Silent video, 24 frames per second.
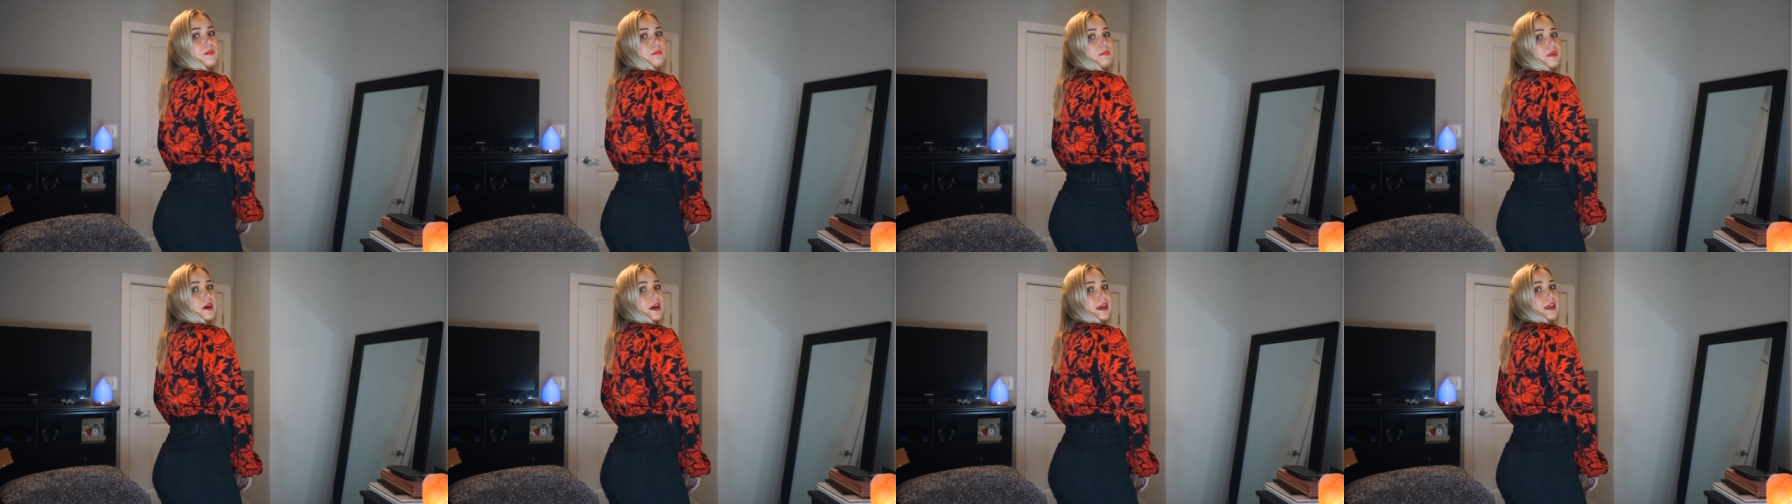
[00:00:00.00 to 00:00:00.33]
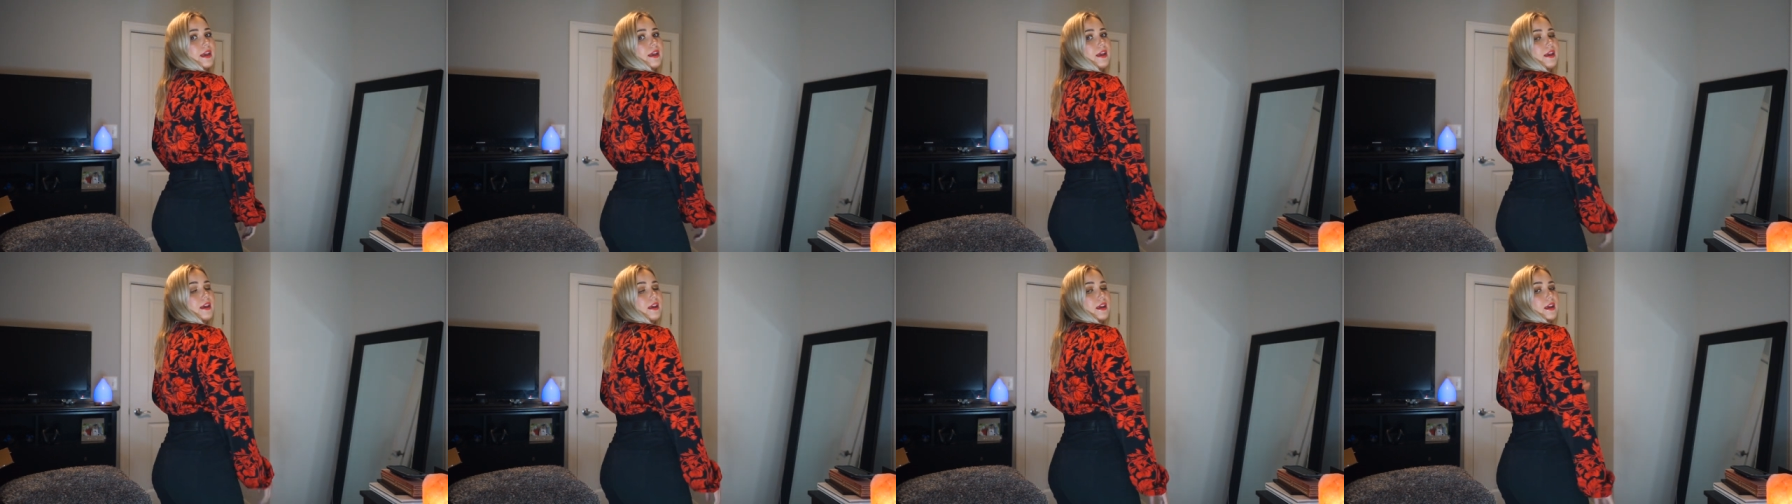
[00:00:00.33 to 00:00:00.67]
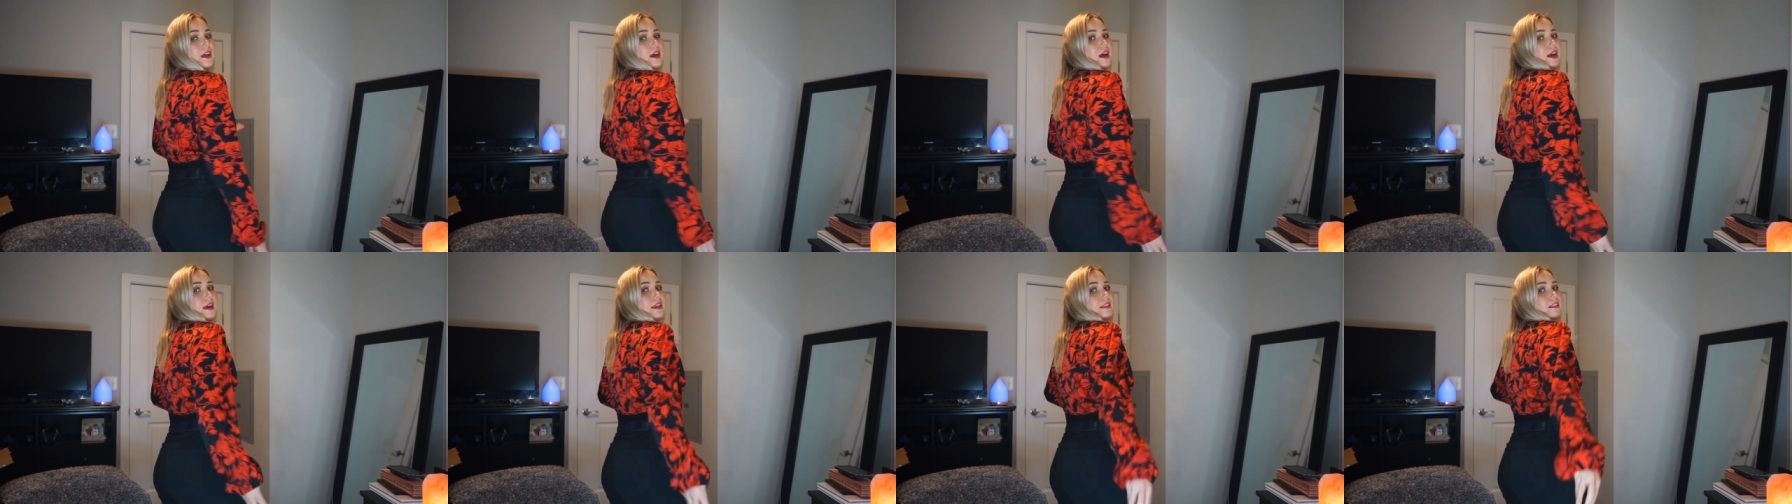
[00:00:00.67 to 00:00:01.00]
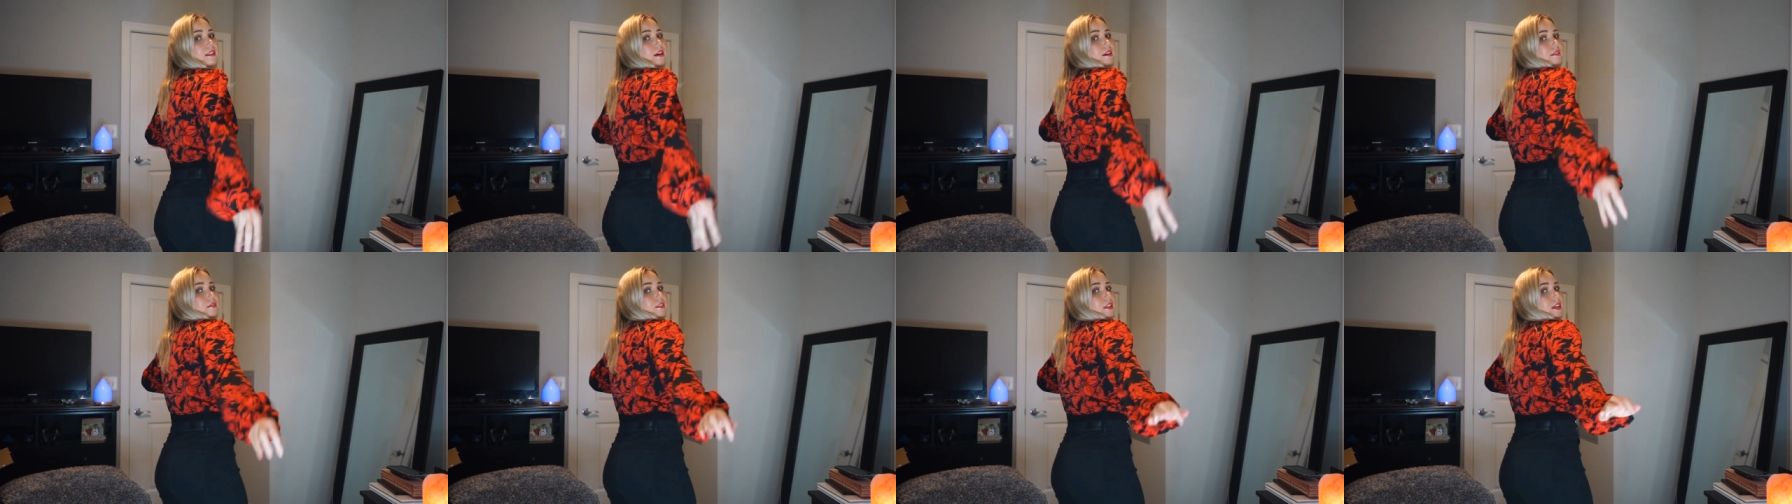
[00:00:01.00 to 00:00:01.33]
But I
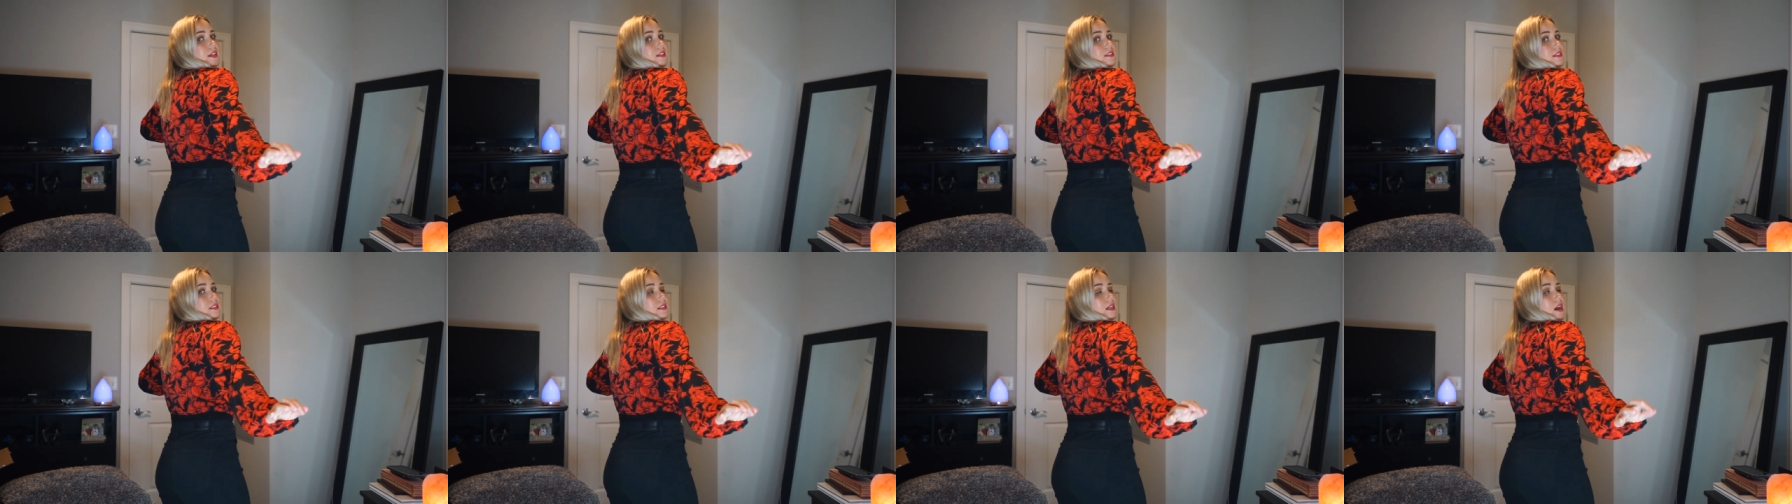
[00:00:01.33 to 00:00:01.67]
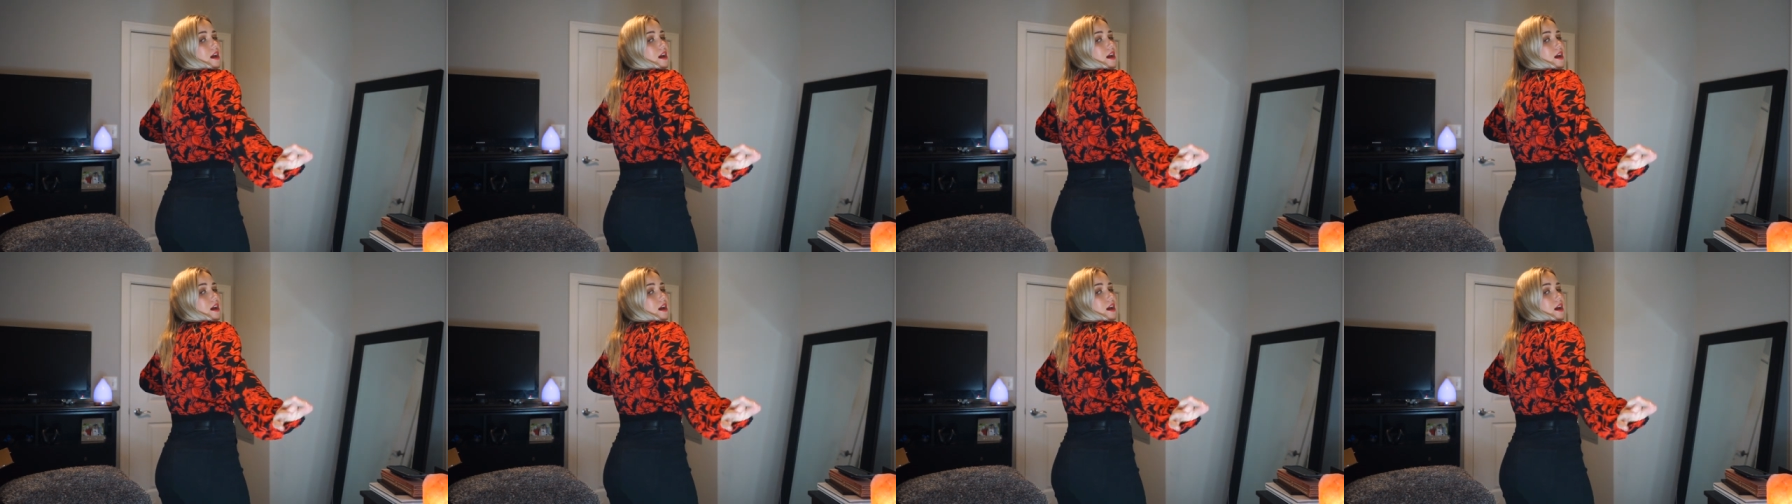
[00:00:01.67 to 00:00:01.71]
love this